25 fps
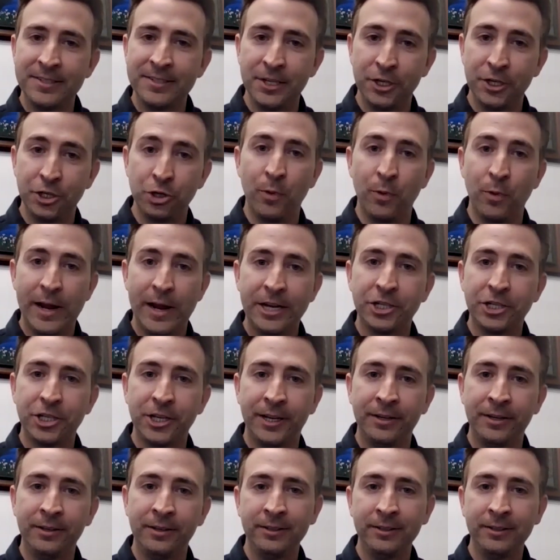
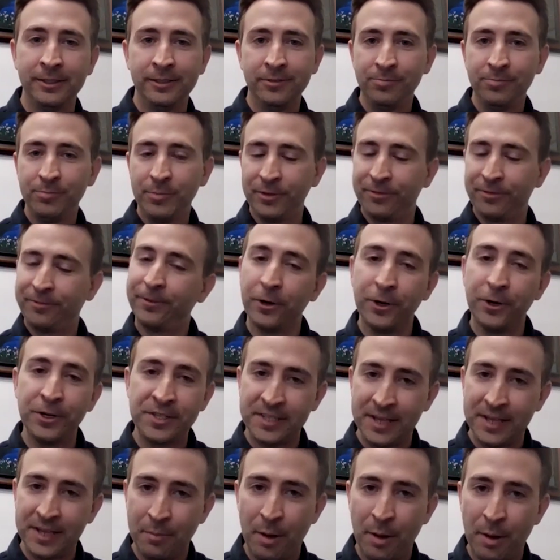situation the first
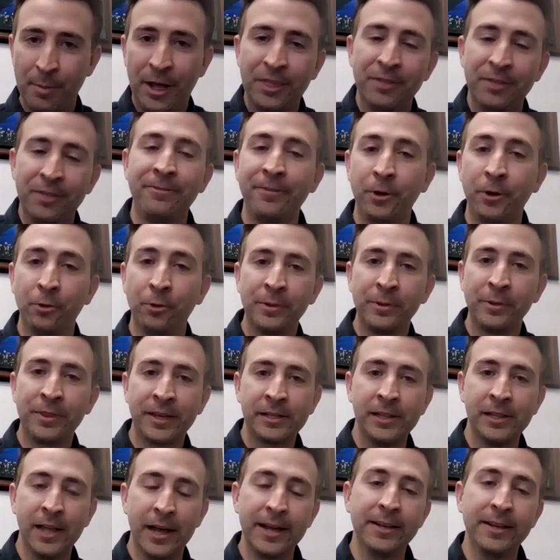time I'm on the phone with a
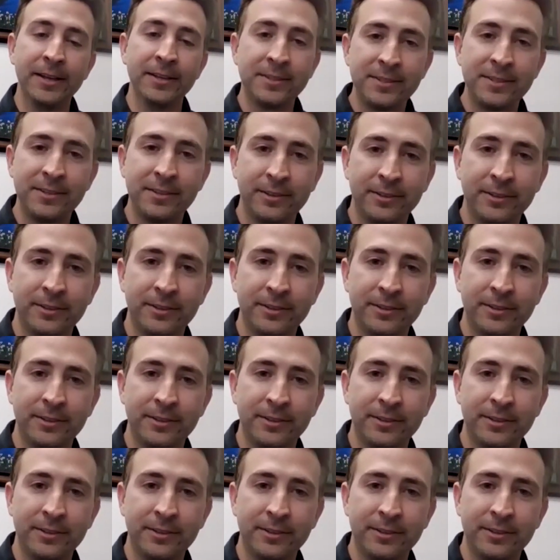client.